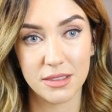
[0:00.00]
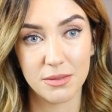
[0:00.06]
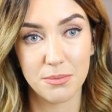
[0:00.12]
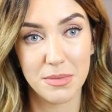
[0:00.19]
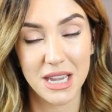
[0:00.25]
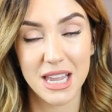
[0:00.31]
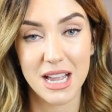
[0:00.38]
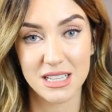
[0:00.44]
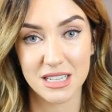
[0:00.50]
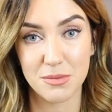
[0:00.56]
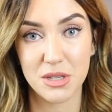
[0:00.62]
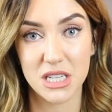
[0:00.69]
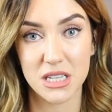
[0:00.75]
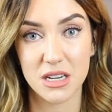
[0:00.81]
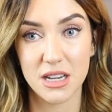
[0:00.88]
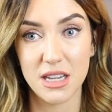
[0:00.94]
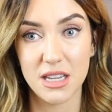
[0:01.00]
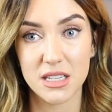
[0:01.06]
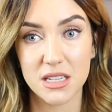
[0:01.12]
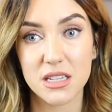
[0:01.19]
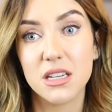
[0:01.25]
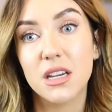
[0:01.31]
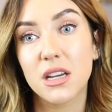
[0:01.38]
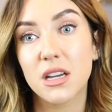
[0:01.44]
Me and Adam
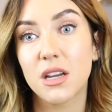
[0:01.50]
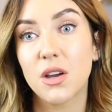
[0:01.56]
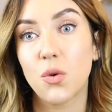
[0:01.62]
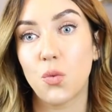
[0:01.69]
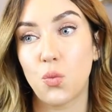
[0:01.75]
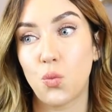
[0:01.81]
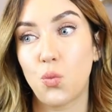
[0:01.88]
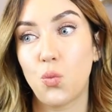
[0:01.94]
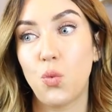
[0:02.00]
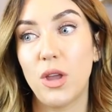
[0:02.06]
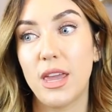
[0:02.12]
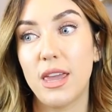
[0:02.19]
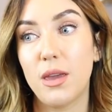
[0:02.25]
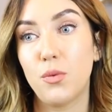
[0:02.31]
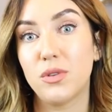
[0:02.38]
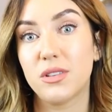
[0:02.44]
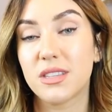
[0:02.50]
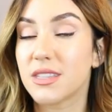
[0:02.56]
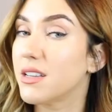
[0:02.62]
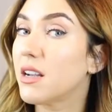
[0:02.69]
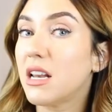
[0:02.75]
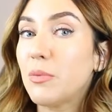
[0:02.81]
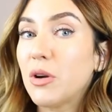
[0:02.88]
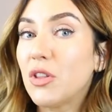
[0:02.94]
tonight, we will
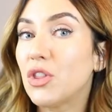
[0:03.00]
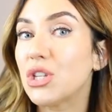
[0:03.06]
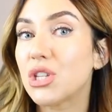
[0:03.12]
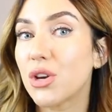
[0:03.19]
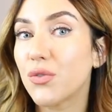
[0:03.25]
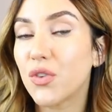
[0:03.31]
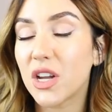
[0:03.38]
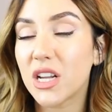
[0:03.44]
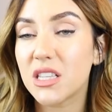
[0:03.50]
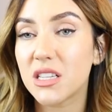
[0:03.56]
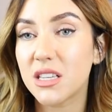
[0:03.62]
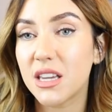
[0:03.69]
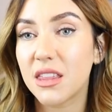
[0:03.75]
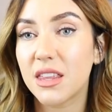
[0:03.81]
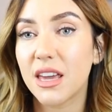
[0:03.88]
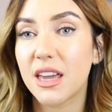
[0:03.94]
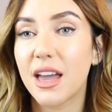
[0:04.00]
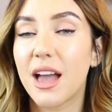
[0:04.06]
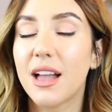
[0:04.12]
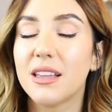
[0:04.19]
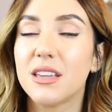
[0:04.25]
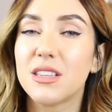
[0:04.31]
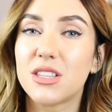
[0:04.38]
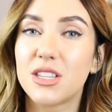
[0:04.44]
snuggle up on the sofa underneath it,
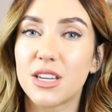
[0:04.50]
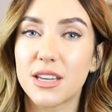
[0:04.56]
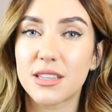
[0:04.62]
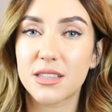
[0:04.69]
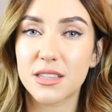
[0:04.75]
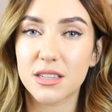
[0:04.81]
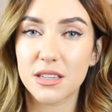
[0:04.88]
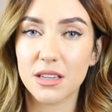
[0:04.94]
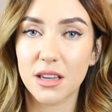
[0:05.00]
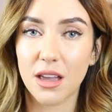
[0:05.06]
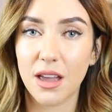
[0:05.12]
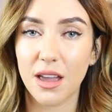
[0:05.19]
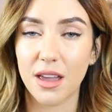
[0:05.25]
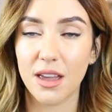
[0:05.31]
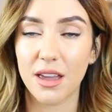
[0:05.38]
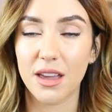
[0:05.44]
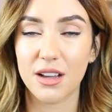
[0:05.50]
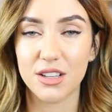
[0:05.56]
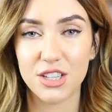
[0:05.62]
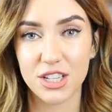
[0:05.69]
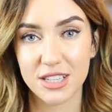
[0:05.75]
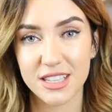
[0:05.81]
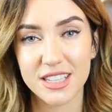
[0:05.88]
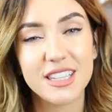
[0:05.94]
and it's just, it'll
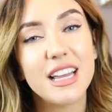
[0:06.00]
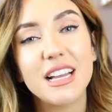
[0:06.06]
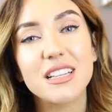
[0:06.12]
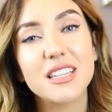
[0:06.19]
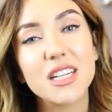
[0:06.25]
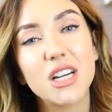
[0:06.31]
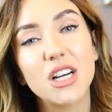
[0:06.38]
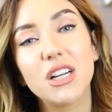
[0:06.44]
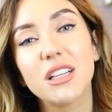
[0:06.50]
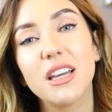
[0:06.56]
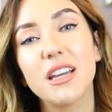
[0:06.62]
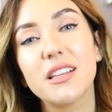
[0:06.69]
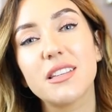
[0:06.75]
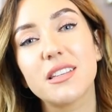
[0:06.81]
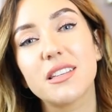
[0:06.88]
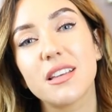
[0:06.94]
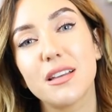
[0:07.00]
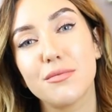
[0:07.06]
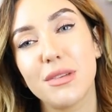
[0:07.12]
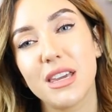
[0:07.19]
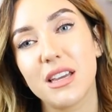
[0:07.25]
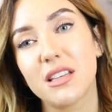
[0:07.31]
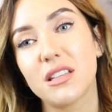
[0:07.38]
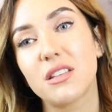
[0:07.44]
just sit on us and
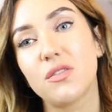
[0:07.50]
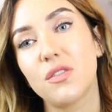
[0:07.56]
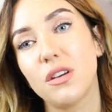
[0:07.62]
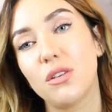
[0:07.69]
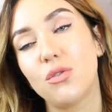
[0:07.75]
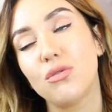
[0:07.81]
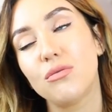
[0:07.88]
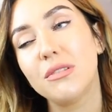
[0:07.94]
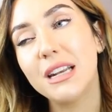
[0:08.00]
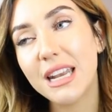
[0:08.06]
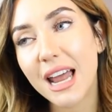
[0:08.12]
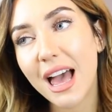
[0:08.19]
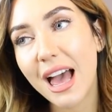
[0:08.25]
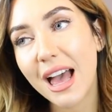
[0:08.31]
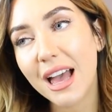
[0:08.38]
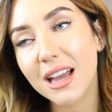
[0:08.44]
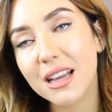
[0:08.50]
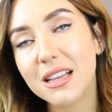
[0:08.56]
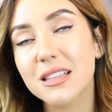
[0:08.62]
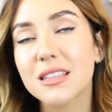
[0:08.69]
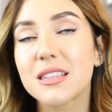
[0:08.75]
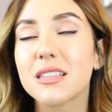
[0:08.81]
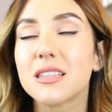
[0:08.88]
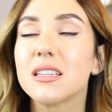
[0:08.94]
make us feel all relaxed
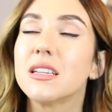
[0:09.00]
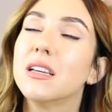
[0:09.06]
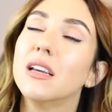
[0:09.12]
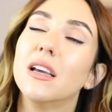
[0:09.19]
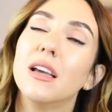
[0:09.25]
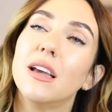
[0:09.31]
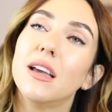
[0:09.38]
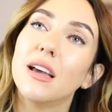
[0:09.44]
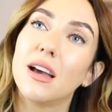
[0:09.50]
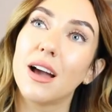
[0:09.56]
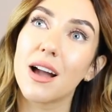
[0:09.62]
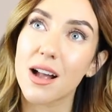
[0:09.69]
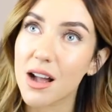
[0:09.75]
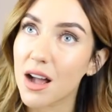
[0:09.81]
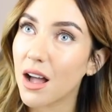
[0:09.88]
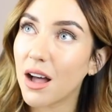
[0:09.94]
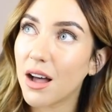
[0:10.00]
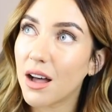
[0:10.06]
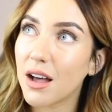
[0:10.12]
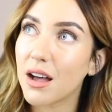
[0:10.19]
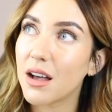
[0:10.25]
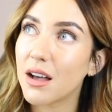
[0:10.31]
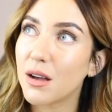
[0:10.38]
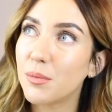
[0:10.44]
and
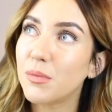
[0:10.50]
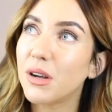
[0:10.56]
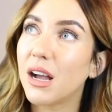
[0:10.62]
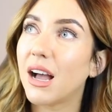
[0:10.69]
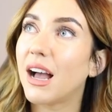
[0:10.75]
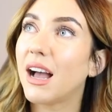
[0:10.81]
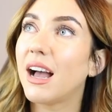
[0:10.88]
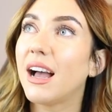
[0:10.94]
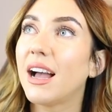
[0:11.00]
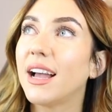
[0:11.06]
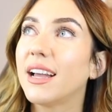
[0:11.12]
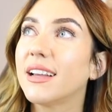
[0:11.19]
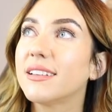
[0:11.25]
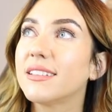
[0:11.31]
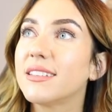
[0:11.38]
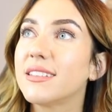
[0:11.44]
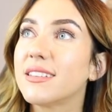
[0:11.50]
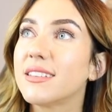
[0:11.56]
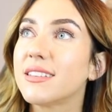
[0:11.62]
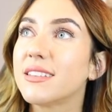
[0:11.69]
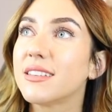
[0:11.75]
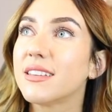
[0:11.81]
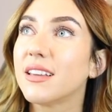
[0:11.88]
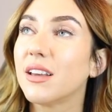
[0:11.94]
calm,
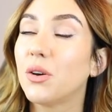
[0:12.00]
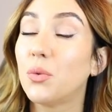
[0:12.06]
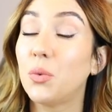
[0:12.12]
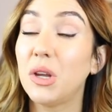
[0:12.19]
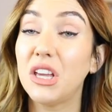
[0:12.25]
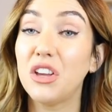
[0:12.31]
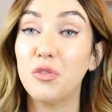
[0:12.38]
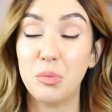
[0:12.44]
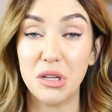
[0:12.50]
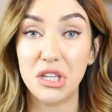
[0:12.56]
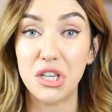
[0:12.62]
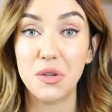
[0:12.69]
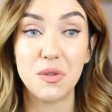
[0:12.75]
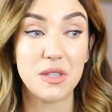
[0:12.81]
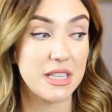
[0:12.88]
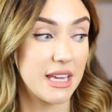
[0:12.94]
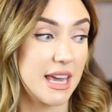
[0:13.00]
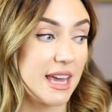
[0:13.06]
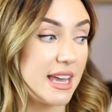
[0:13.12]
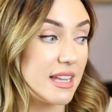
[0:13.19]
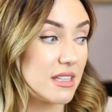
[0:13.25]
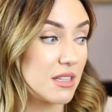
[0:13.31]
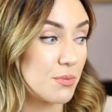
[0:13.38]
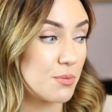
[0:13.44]
and we have been using
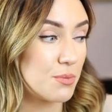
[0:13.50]
it.